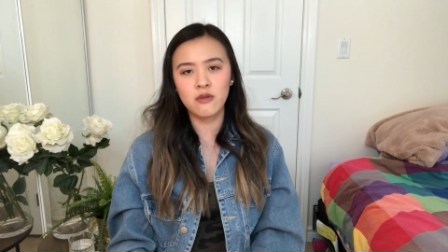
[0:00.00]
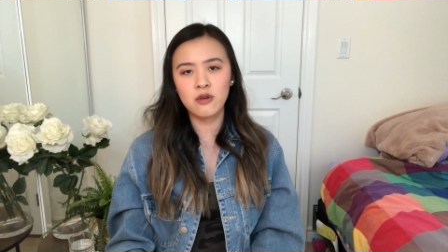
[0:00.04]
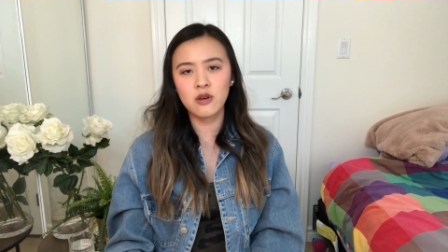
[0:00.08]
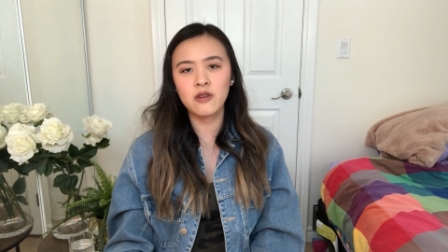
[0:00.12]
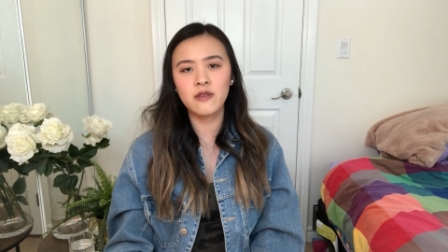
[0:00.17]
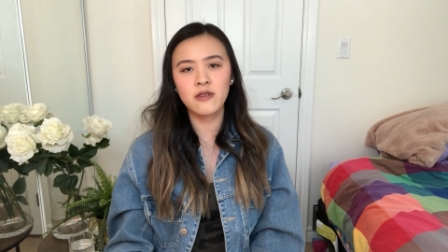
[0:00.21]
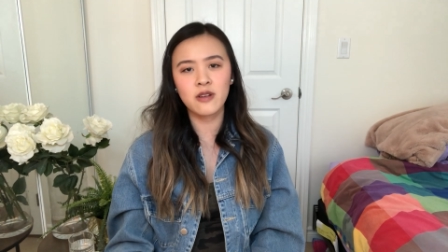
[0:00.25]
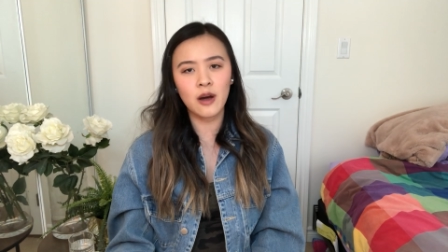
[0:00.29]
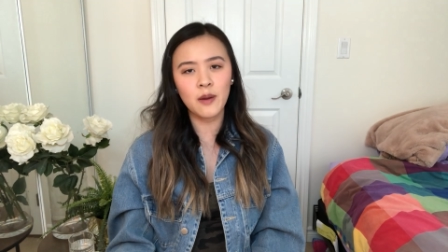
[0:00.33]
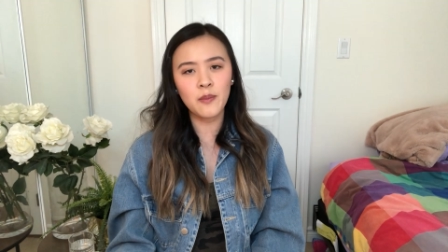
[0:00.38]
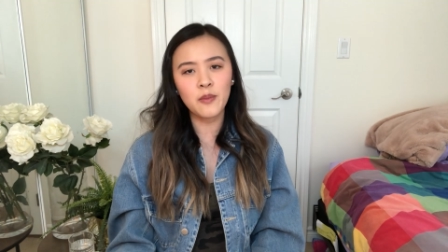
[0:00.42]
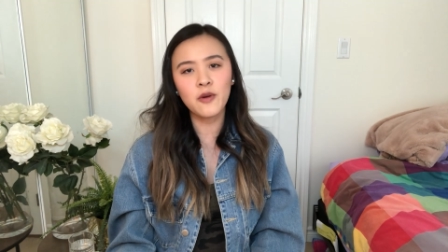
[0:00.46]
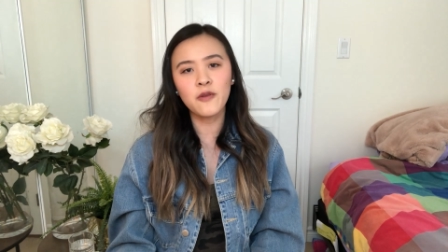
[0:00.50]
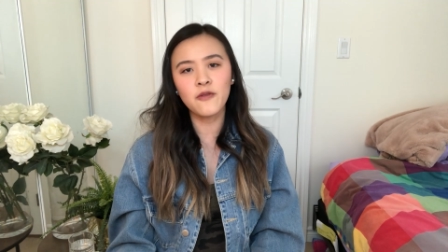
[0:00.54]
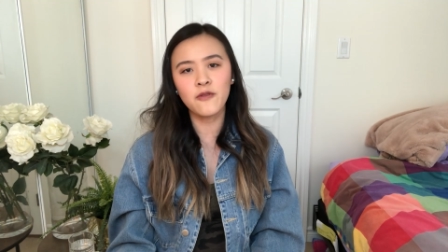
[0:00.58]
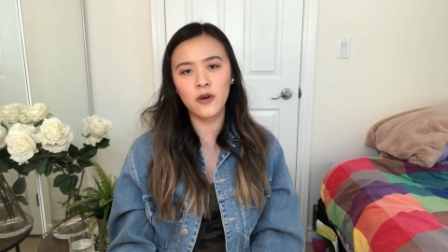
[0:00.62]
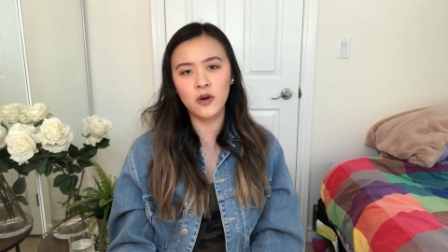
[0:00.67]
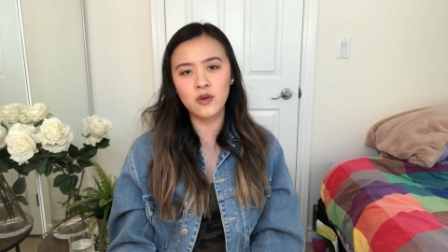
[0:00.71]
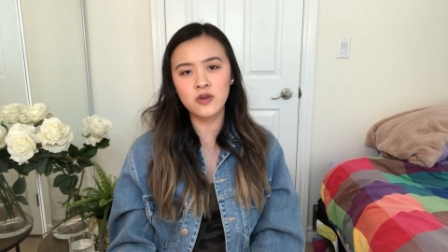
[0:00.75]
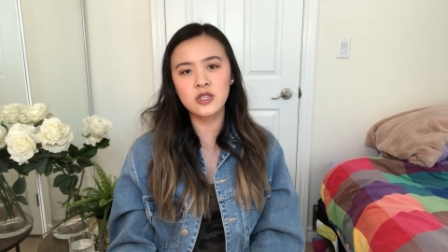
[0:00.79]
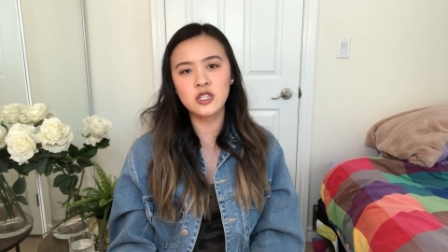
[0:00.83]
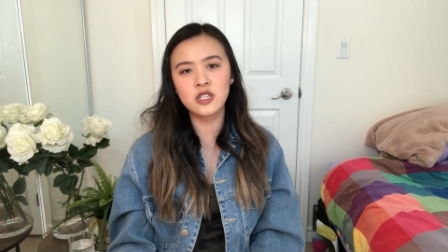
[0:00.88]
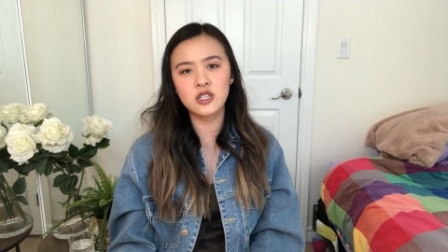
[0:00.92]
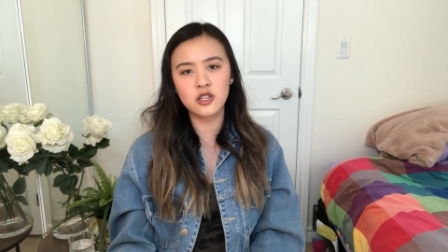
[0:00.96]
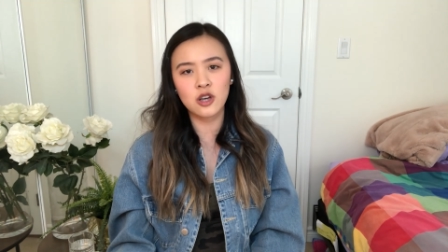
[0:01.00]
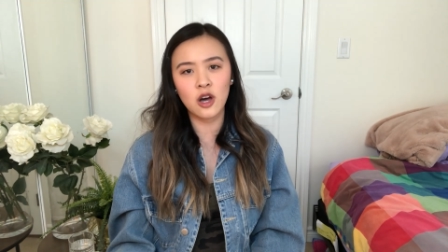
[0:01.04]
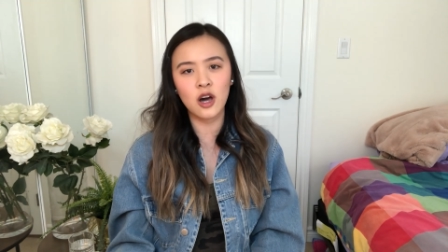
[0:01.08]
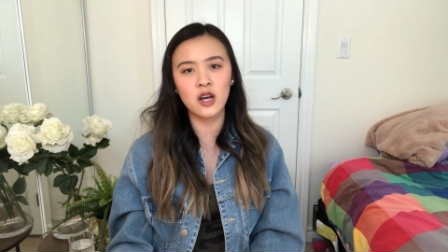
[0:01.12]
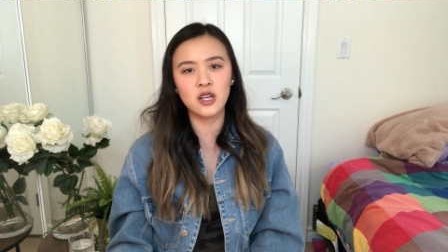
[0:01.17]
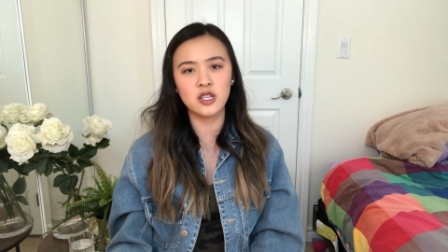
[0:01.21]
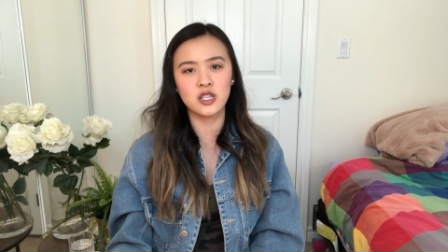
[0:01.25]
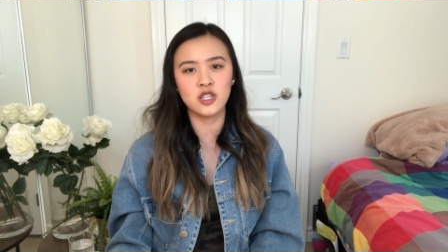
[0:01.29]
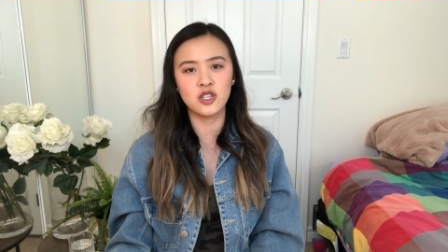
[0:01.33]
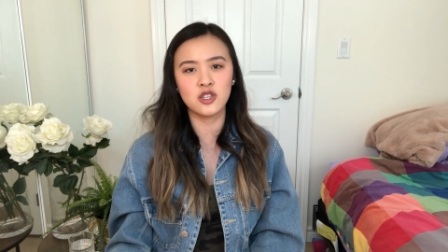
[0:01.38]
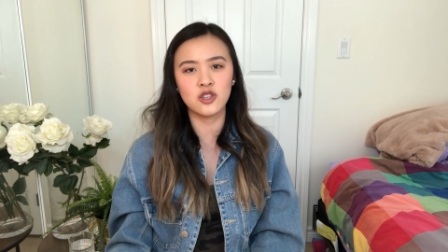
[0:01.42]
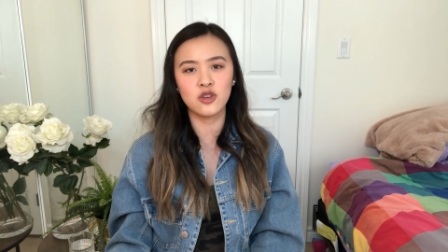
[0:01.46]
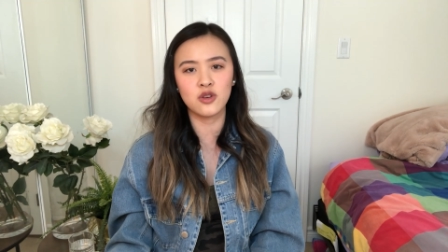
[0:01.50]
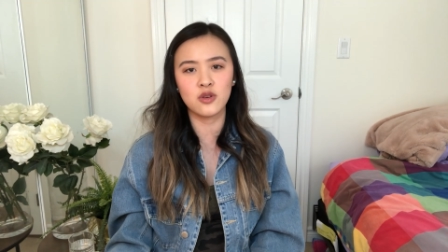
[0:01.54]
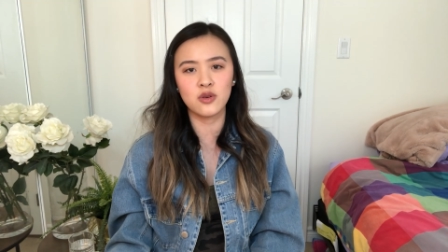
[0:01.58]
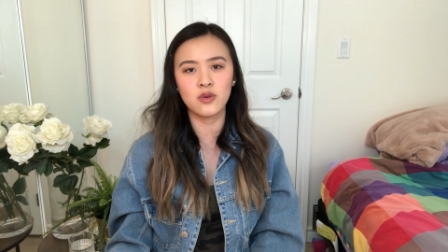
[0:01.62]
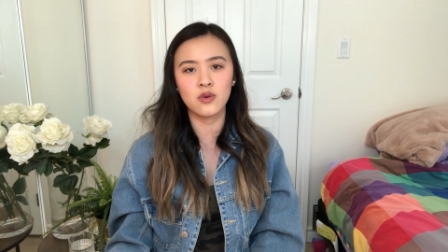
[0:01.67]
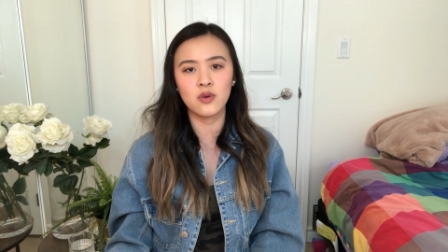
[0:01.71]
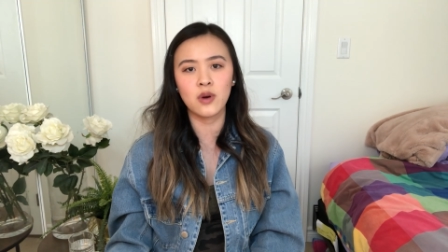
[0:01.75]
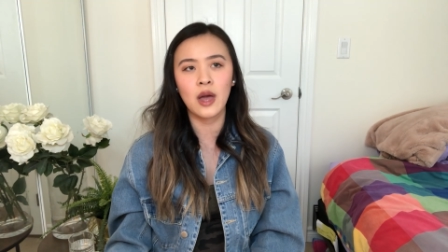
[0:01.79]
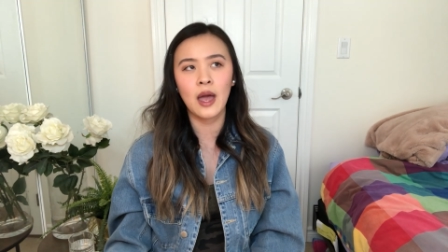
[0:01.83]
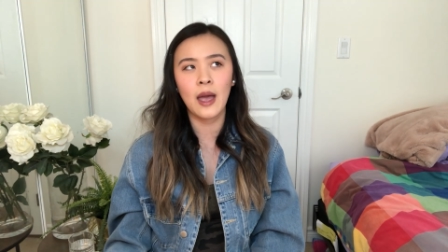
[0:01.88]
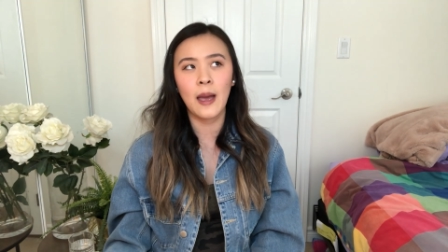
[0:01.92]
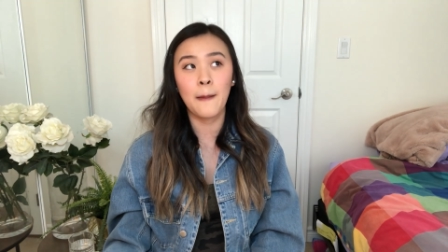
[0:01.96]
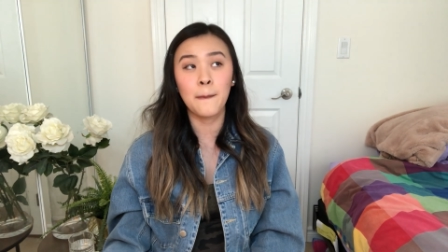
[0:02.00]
were a couple votes tossed to